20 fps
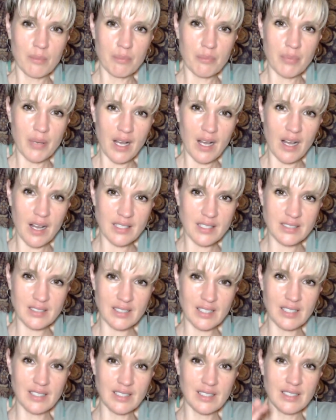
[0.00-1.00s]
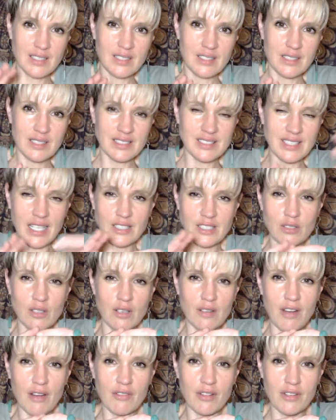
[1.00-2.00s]
person the center of
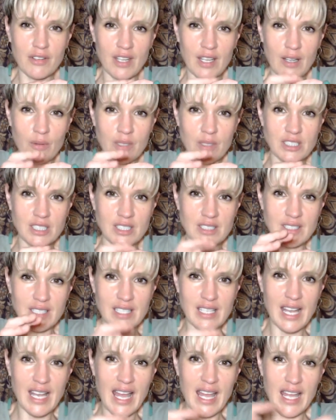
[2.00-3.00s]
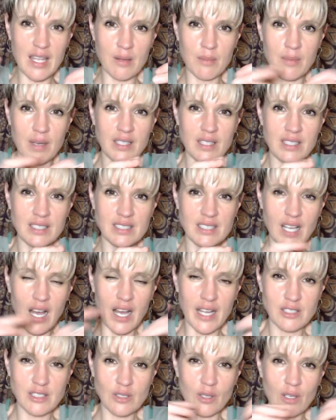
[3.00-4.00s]
everything, which is a name and a
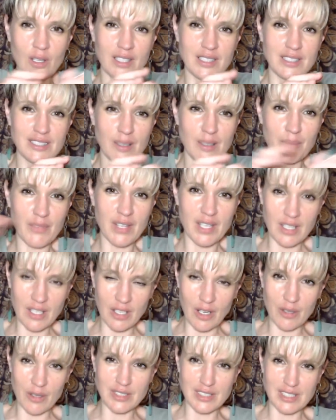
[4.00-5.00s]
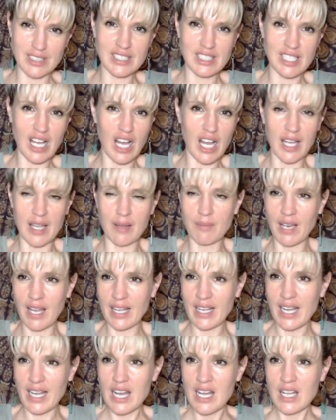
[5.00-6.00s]
title and something that goes into time. Like,
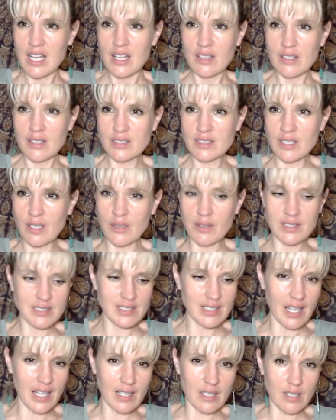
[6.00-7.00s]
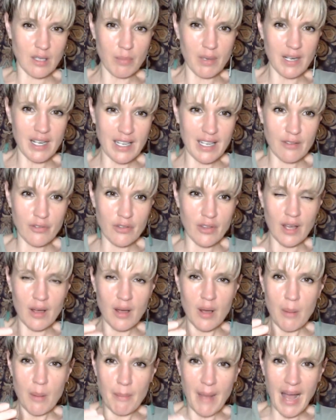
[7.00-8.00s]
so it's like the belief that
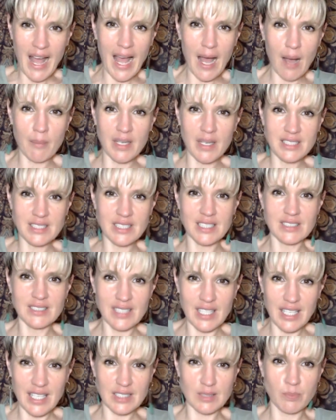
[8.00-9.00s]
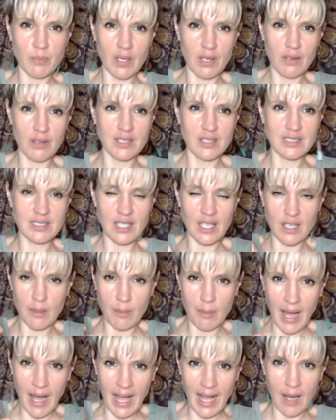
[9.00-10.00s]
Muhammad is the experiencer, that
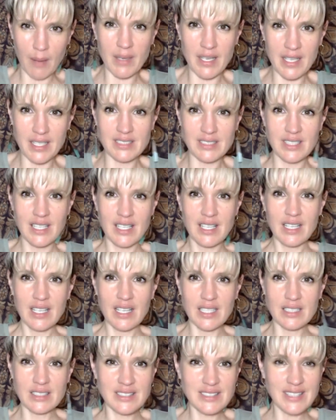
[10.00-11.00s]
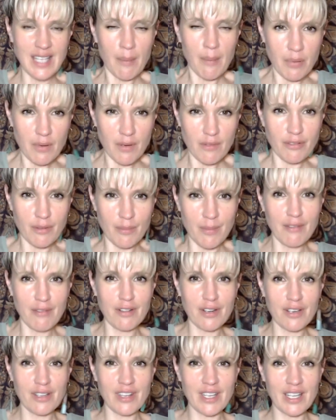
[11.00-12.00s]
Muhammad is separate from
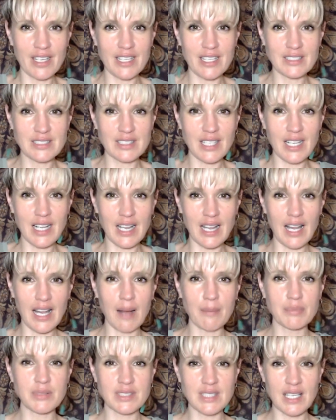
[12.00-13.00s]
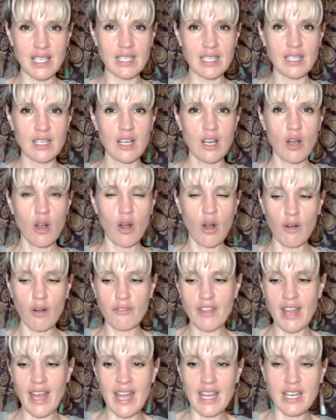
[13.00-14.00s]
everything. It's the collapsing of
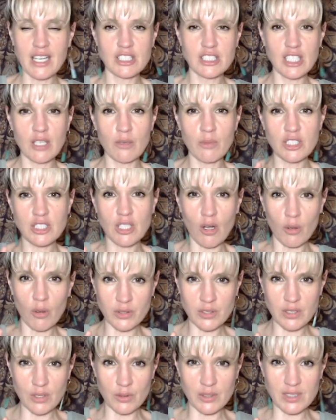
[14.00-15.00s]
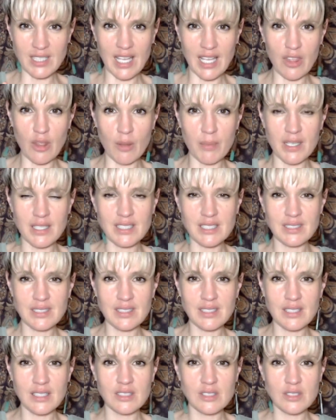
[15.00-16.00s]
that energy which holds it all together, but it
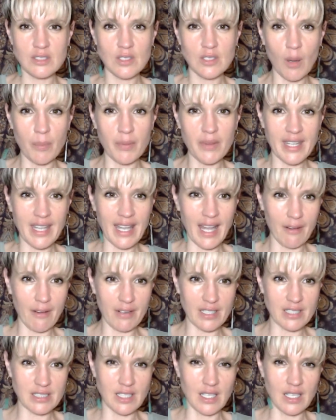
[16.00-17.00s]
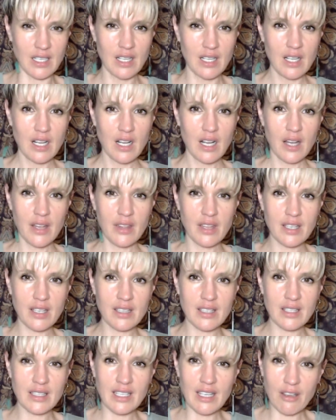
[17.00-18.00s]
doesn't stop the character. I think
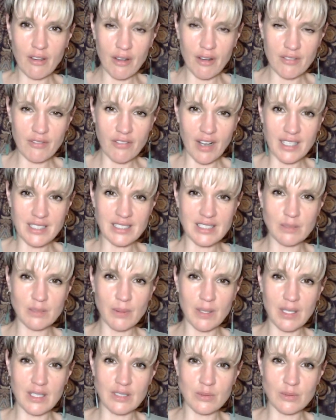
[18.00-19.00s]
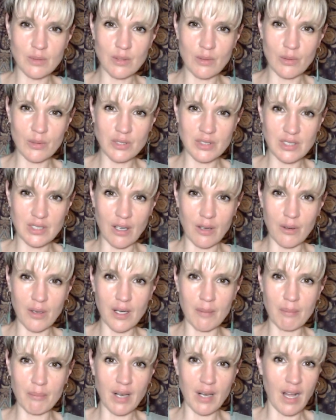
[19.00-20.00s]
that Neo-Advaita speakers would also
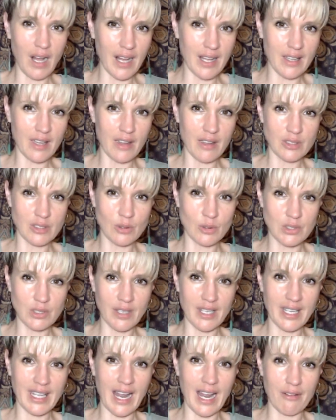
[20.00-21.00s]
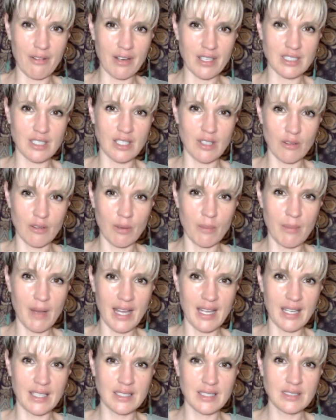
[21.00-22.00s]
imply that there's also a character that
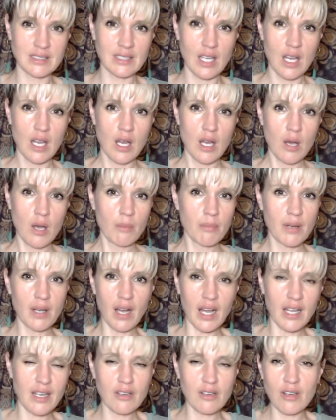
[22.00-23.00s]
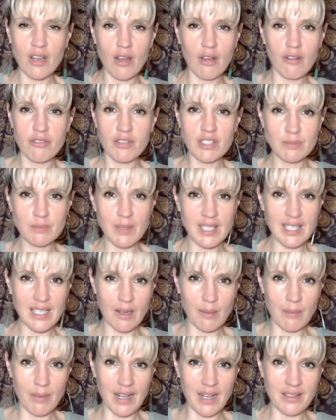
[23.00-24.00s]
remains, but I don't know if we're speaking
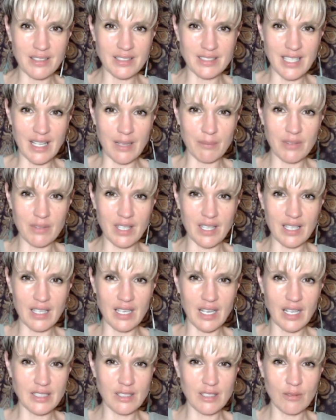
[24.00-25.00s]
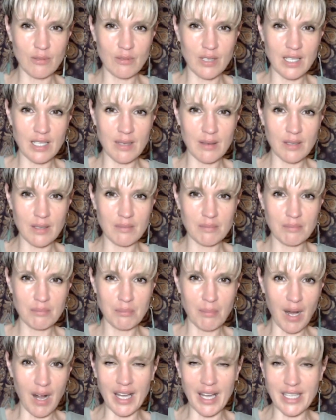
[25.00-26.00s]
about the same thing, and I don't really
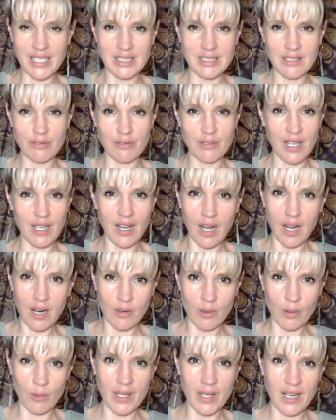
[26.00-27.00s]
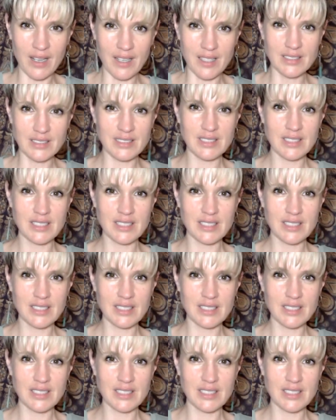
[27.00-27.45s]
mind if we are or we aren't.